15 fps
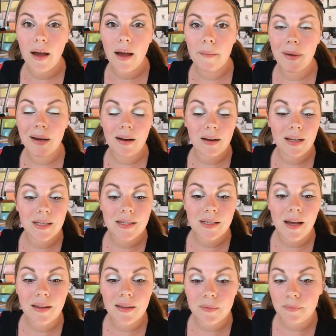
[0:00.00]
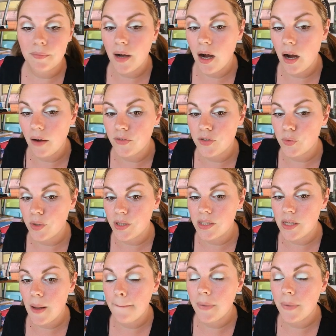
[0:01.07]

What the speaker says: and I'll insert them afterwards.